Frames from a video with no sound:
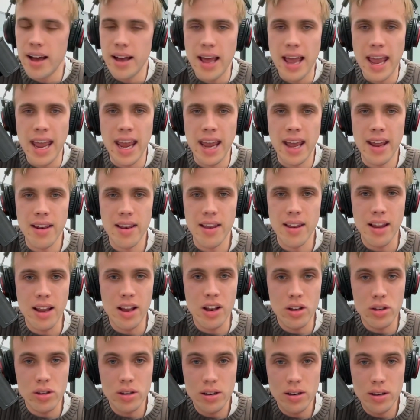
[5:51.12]
And
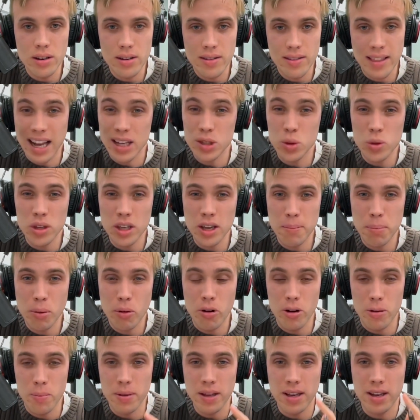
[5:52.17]
that's really
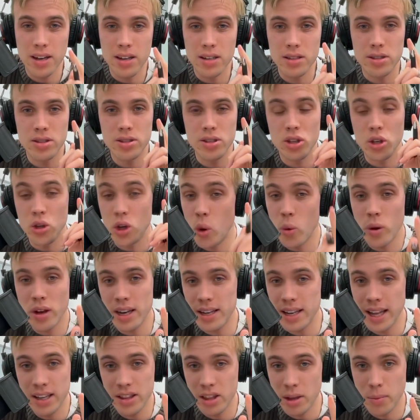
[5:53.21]
important because you don't want to
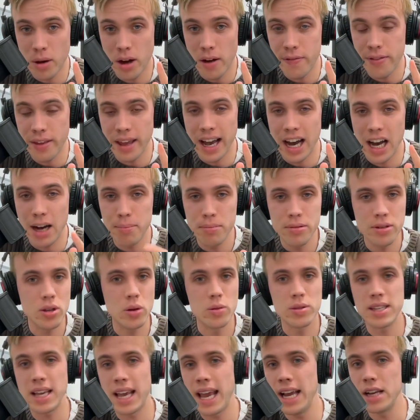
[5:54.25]
take them off the app.
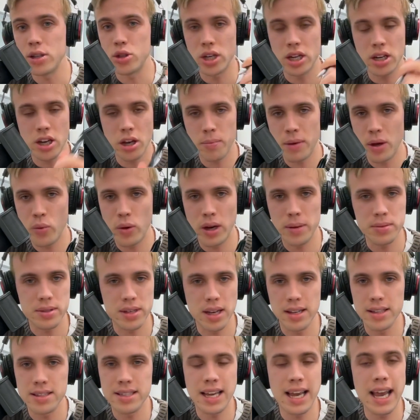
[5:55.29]
Don't say, hey, check out my
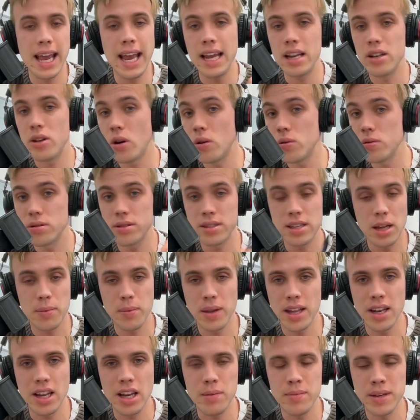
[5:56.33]
website. Say, hey, don't send
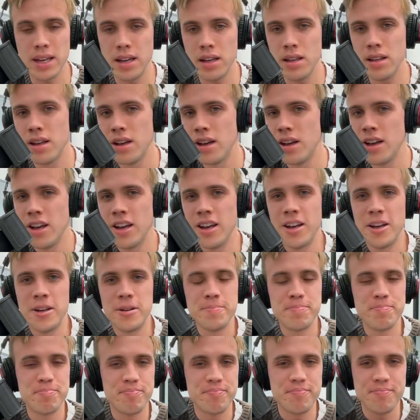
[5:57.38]
me an email.
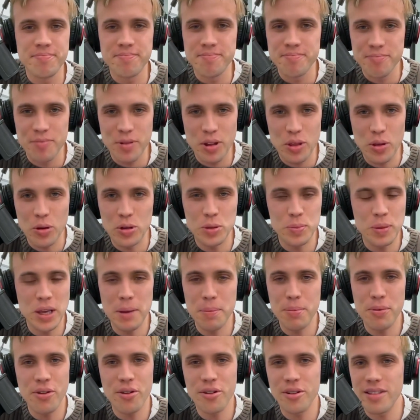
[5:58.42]
Those
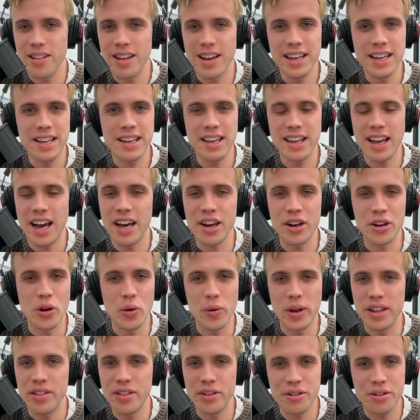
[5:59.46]
people are like, I don't know,
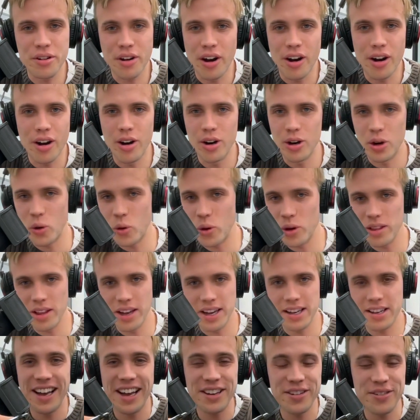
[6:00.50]
in their car or
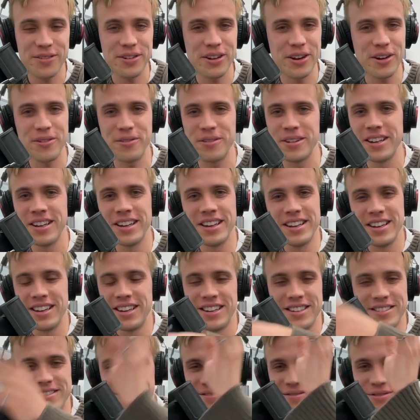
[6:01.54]
like, I don't know,
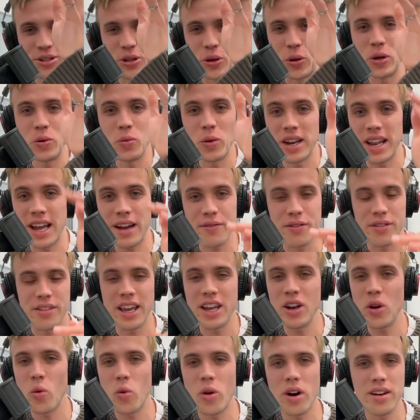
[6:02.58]
doing whatever.
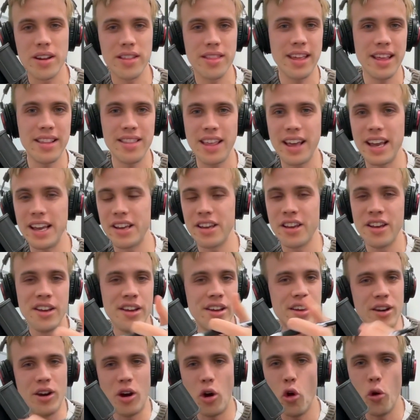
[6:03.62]
They don't want to then like
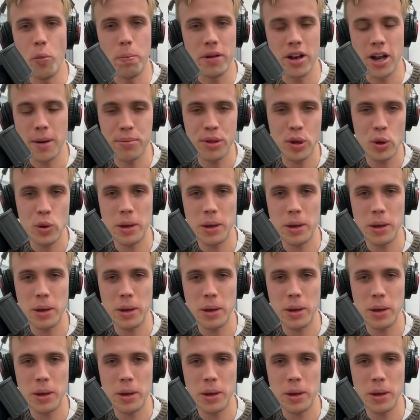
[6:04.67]
open up their